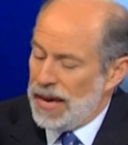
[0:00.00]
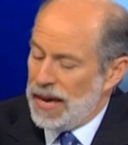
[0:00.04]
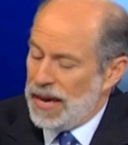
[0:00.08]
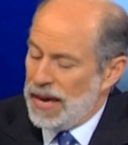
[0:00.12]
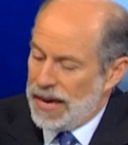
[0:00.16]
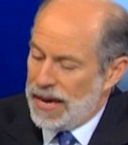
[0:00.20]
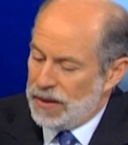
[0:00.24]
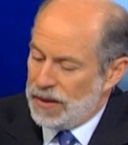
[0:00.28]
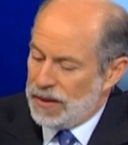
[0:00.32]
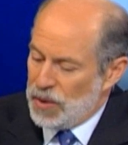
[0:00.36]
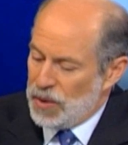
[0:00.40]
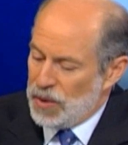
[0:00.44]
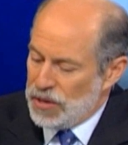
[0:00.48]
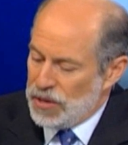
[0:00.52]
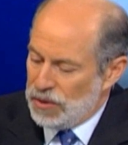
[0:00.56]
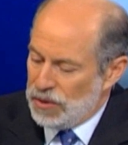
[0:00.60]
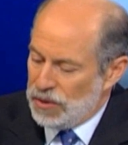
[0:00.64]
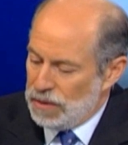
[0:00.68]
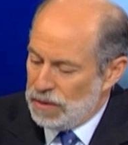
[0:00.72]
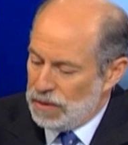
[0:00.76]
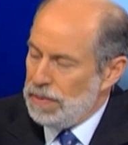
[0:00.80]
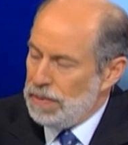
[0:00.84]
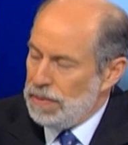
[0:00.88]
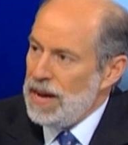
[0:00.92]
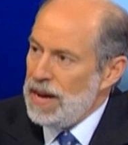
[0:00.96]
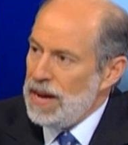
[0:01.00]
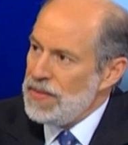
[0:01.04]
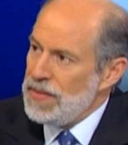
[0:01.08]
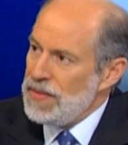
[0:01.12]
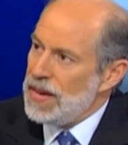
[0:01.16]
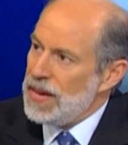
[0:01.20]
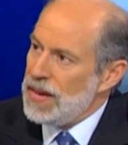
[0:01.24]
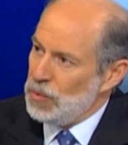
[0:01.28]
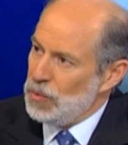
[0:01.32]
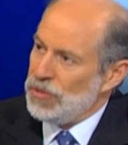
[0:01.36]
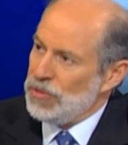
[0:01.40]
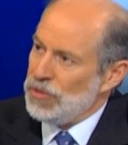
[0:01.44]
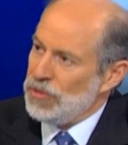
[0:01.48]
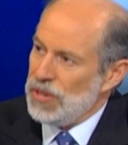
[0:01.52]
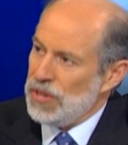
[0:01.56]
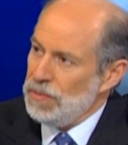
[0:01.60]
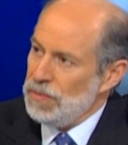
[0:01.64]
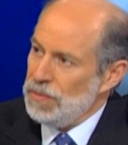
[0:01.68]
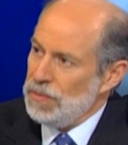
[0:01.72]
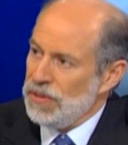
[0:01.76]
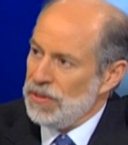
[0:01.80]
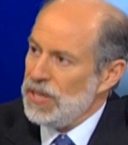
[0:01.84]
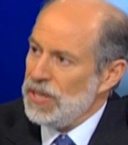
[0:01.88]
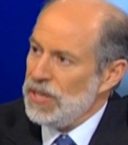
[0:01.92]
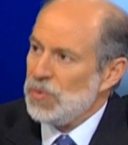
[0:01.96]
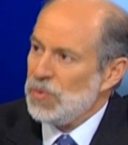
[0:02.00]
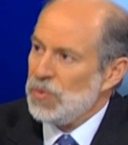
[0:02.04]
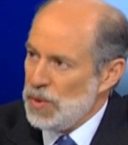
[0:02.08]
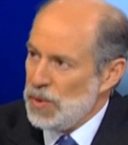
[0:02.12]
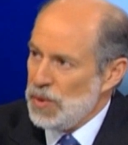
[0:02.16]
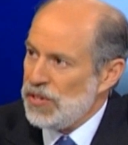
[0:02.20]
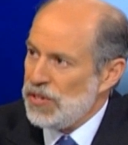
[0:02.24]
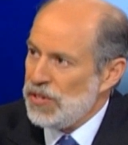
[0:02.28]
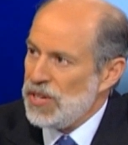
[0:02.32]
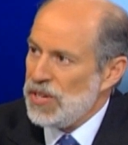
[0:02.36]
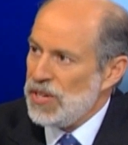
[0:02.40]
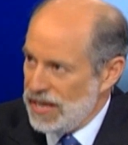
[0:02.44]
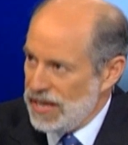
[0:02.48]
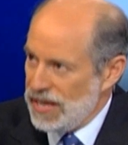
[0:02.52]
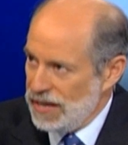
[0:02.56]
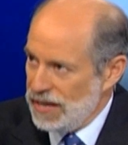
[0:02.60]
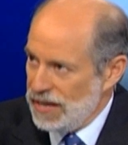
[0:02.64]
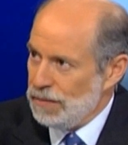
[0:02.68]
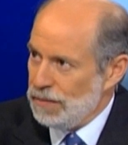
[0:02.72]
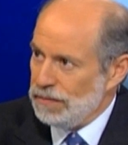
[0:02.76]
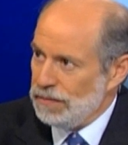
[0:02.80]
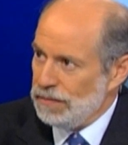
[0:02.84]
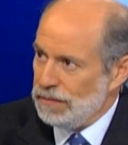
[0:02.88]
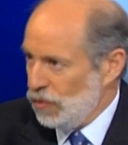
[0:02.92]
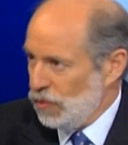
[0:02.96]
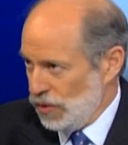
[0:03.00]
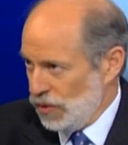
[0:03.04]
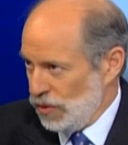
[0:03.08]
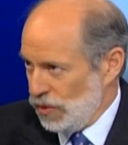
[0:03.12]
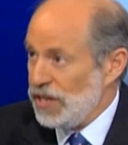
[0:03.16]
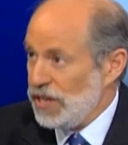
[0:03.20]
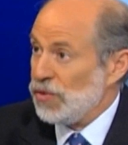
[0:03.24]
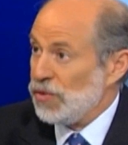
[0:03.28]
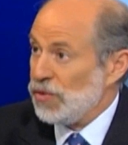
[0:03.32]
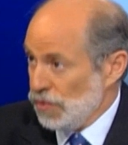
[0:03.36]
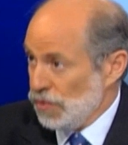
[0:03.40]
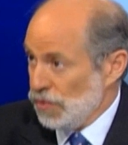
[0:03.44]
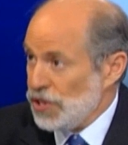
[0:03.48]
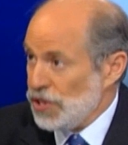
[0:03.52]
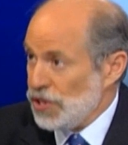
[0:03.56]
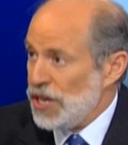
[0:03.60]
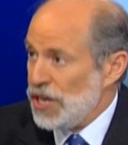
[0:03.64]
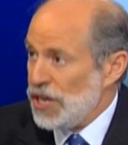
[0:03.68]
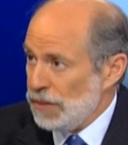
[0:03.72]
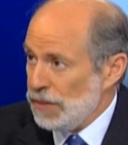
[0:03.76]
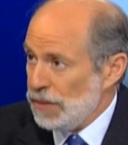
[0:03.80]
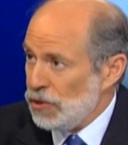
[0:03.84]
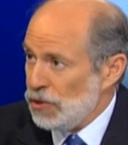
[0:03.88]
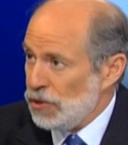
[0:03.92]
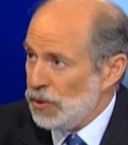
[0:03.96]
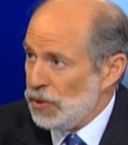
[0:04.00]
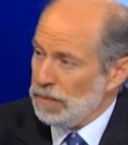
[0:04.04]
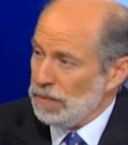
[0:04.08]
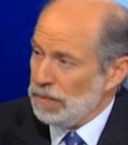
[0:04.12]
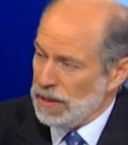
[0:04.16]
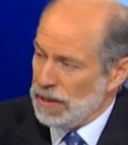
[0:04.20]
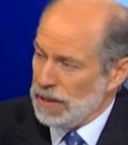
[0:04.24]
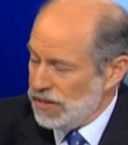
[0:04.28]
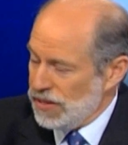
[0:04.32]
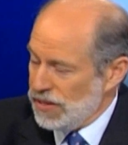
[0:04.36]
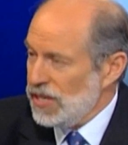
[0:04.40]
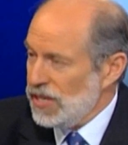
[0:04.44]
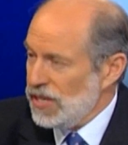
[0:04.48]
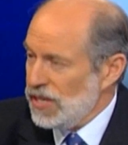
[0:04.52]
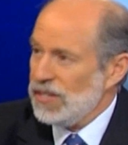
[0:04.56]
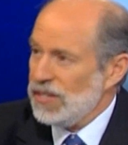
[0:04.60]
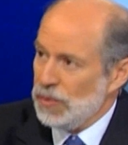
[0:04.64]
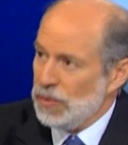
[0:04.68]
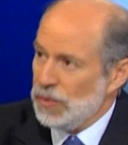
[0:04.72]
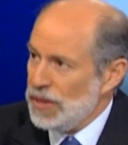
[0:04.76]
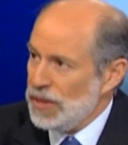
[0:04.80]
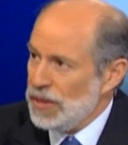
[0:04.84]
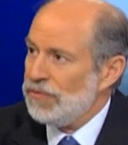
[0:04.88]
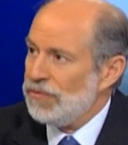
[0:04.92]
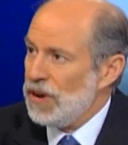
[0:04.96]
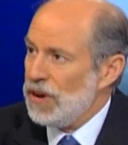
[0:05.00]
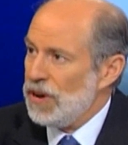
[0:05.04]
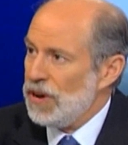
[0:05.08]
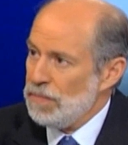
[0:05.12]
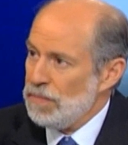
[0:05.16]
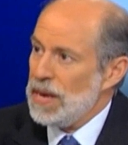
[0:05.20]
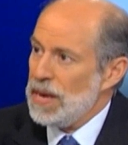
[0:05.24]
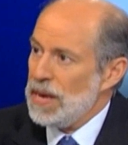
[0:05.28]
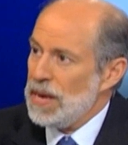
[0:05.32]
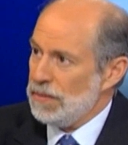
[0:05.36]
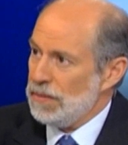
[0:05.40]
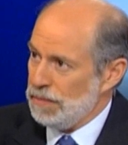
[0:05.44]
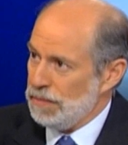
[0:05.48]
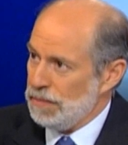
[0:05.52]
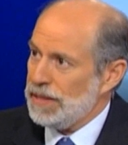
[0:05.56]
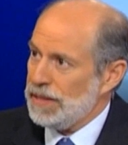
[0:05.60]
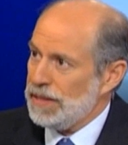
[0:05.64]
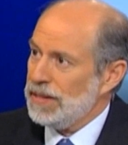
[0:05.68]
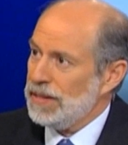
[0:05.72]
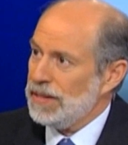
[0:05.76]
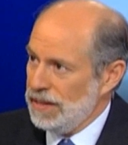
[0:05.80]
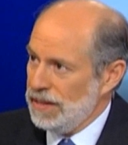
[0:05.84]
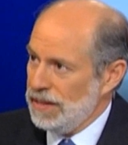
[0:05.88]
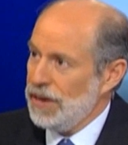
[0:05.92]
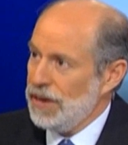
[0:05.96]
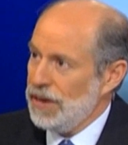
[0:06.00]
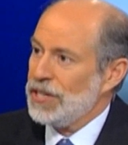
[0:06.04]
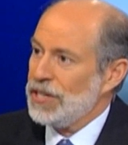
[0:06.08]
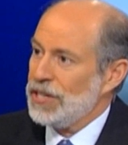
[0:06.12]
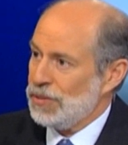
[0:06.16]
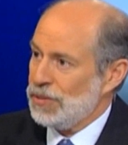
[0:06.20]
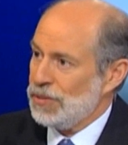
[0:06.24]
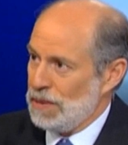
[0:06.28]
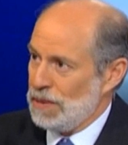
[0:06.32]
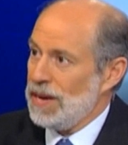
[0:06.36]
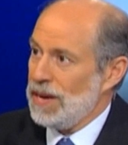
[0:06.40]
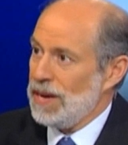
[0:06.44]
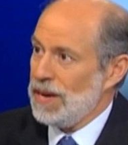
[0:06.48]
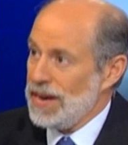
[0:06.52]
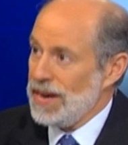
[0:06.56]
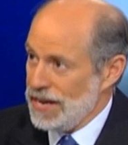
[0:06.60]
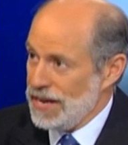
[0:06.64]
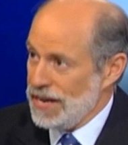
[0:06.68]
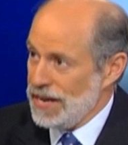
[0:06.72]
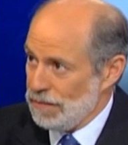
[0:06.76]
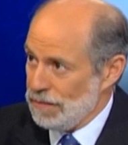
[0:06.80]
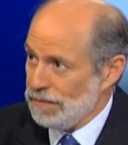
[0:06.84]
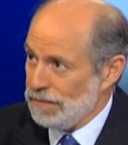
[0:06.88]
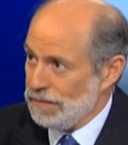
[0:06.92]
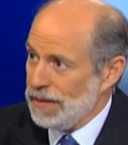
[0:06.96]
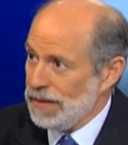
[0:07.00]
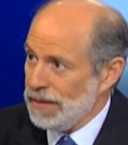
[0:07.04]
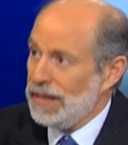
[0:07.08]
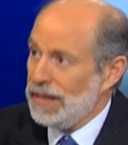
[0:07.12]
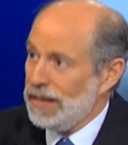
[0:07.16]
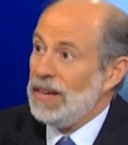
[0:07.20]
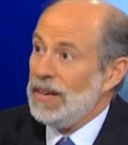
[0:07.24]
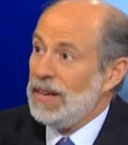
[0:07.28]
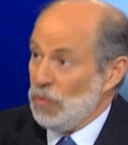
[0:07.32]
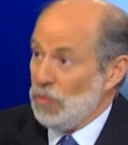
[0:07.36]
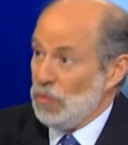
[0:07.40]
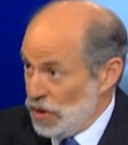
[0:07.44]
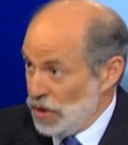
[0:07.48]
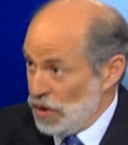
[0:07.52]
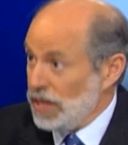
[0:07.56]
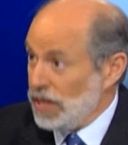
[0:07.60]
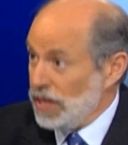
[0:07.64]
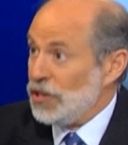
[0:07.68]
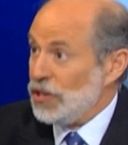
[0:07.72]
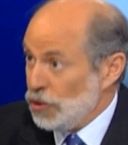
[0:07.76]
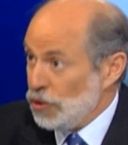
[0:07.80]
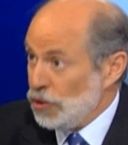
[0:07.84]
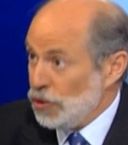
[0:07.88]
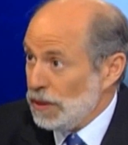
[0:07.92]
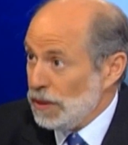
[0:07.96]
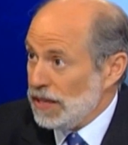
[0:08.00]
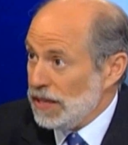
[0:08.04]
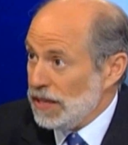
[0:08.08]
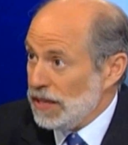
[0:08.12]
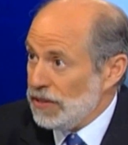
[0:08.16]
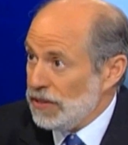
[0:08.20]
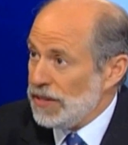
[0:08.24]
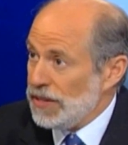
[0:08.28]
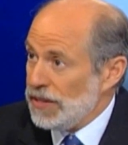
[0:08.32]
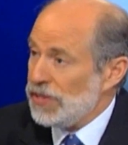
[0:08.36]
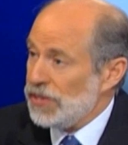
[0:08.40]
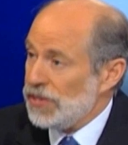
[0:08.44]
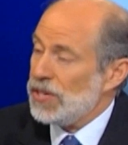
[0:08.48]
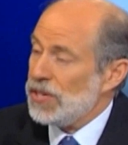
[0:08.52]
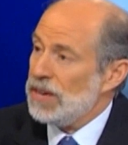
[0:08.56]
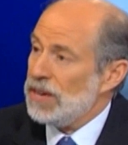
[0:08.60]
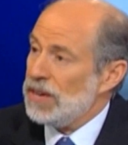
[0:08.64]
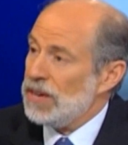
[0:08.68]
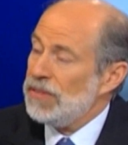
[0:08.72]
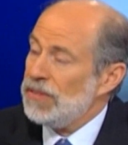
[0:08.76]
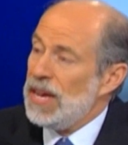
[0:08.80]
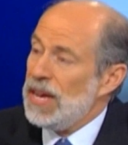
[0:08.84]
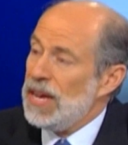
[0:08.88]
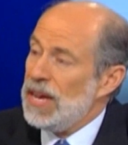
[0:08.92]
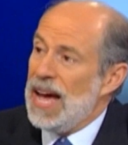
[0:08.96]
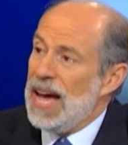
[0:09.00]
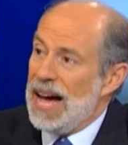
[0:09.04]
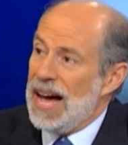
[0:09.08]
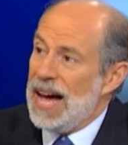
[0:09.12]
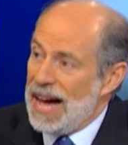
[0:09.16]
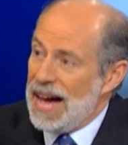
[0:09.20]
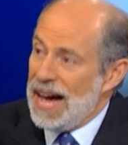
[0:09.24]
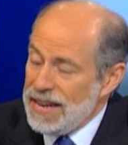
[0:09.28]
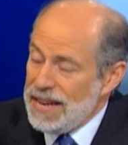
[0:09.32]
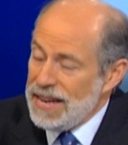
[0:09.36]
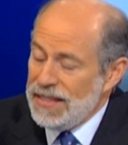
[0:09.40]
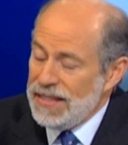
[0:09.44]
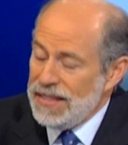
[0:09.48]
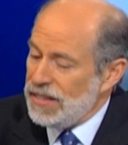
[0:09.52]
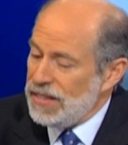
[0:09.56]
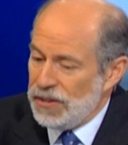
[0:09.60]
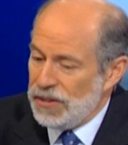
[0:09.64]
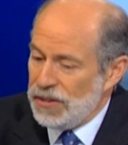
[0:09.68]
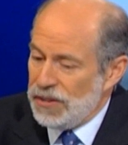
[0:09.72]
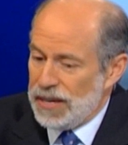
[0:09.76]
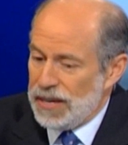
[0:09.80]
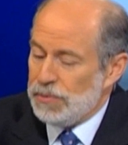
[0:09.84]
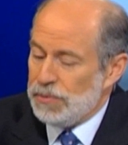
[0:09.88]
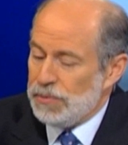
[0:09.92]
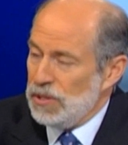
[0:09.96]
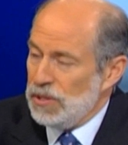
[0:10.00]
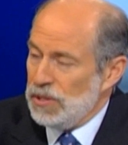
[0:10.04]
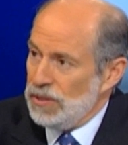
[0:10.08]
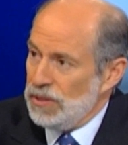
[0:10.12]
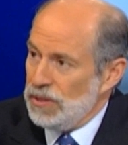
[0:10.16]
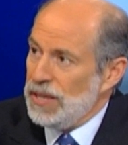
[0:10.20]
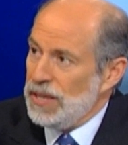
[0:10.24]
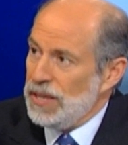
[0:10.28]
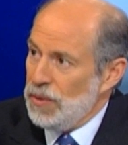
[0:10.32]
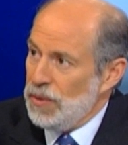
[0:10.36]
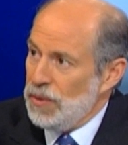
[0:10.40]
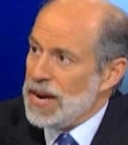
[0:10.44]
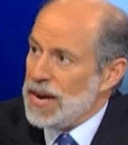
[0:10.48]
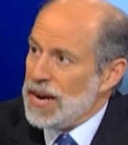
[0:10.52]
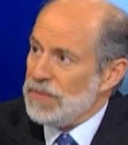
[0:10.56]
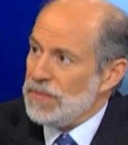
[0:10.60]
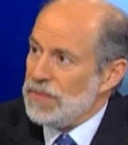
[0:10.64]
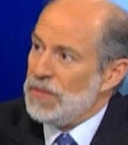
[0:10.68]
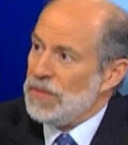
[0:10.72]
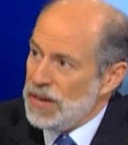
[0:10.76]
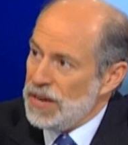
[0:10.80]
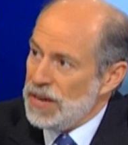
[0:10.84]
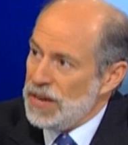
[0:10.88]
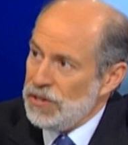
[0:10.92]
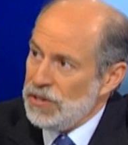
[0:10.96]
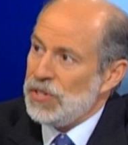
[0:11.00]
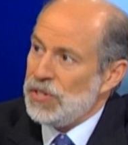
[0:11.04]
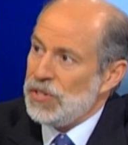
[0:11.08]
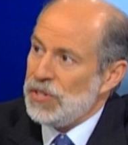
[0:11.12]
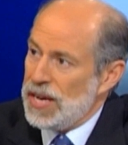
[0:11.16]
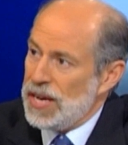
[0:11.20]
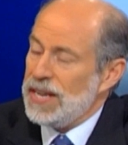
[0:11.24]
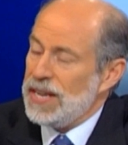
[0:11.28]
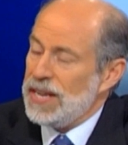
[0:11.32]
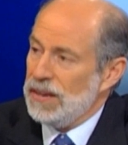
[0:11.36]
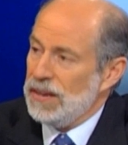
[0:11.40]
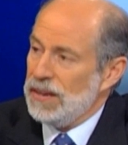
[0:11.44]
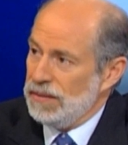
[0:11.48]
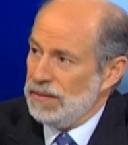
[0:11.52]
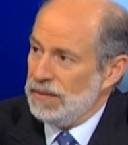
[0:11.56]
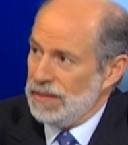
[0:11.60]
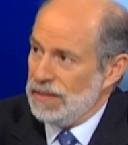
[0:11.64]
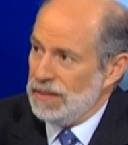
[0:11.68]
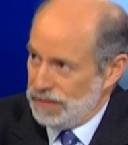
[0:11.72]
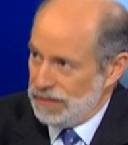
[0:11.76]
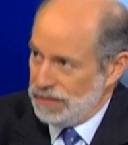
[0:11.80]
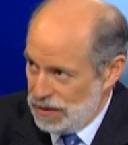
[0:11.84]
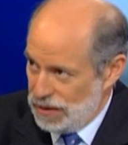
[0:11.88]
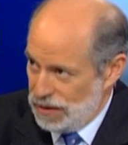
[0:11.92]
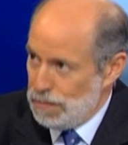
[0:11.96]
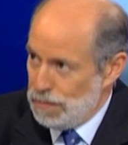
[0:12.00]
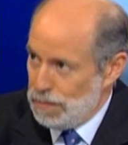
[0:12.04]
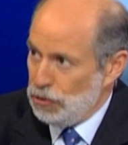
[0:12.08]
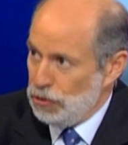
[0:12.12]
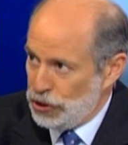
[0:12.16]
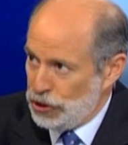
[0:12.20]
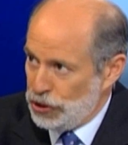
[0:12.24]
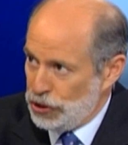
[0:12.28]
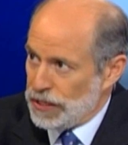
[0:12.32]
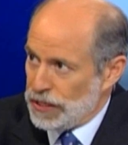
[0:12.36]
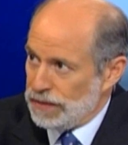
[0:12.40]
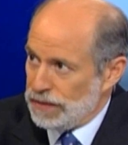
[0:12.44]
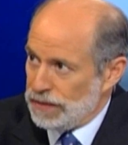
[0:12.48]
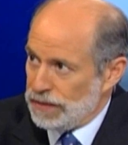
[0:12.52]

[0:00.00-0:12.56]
And when you combine that with some of the things we see him or his regime doing, because he's in a way the front man, but the clerics behind him really do believe in this stuff, I think you're absolutely right. They're setting in motion